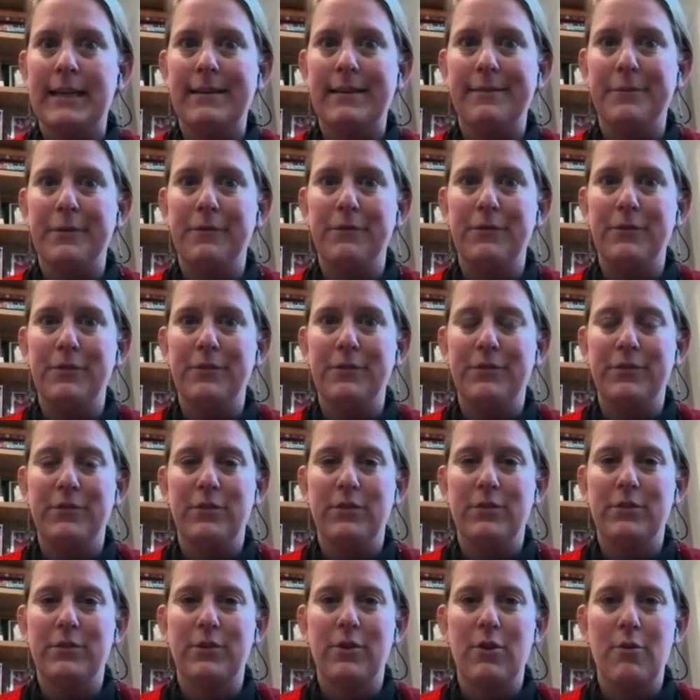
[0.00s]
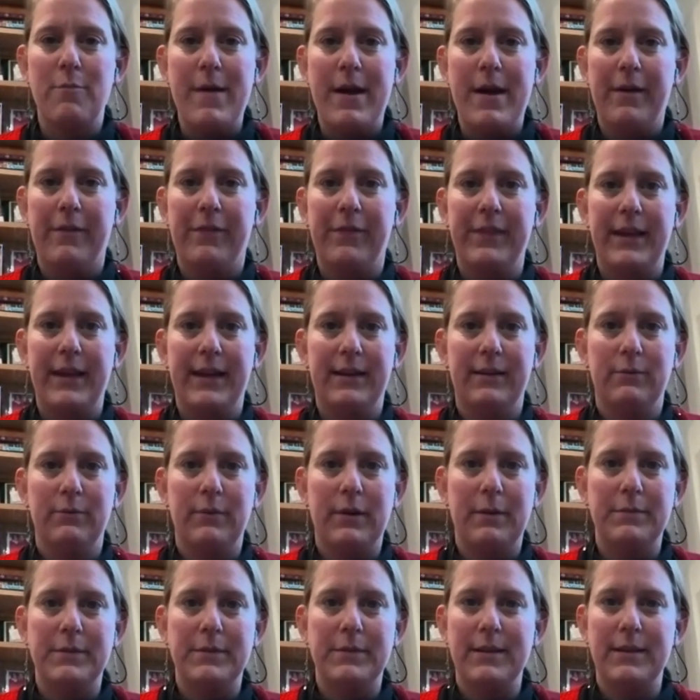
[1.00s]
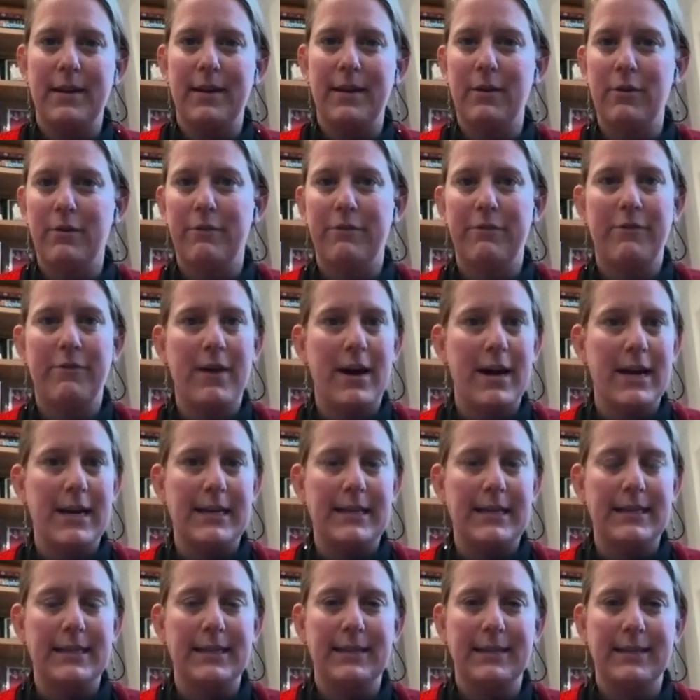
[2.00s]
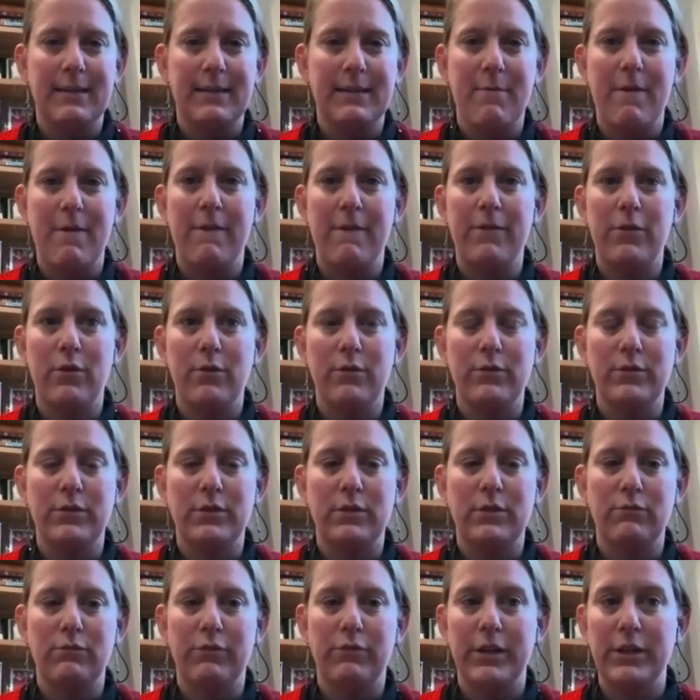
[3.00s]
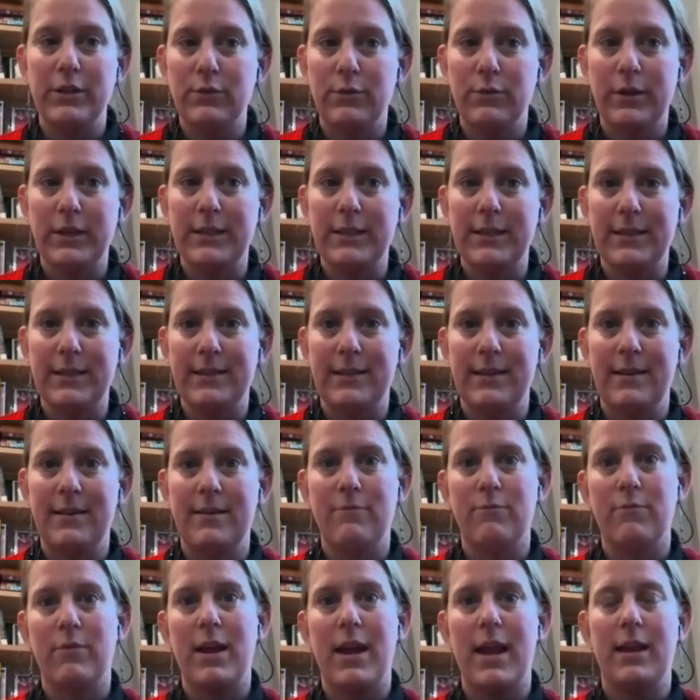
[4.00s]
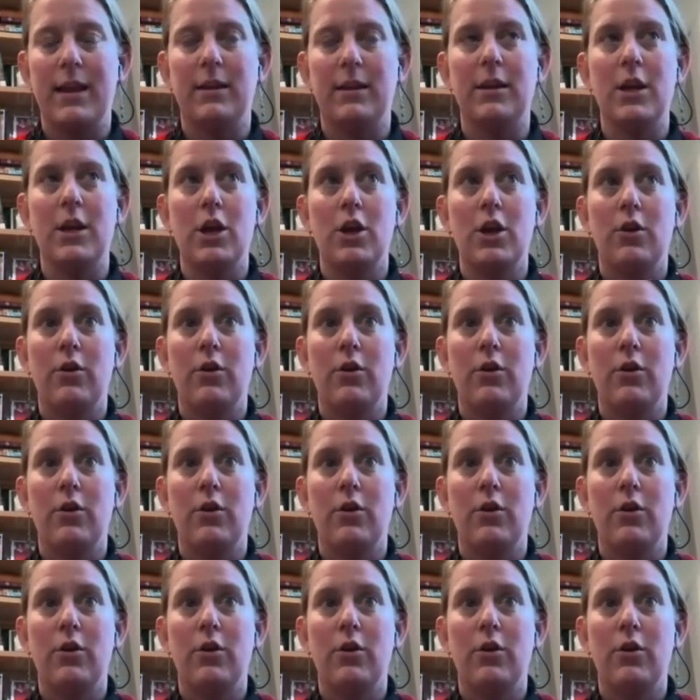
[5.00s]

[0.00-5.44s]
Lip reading: if you scope out that website, you'll find some of those resources and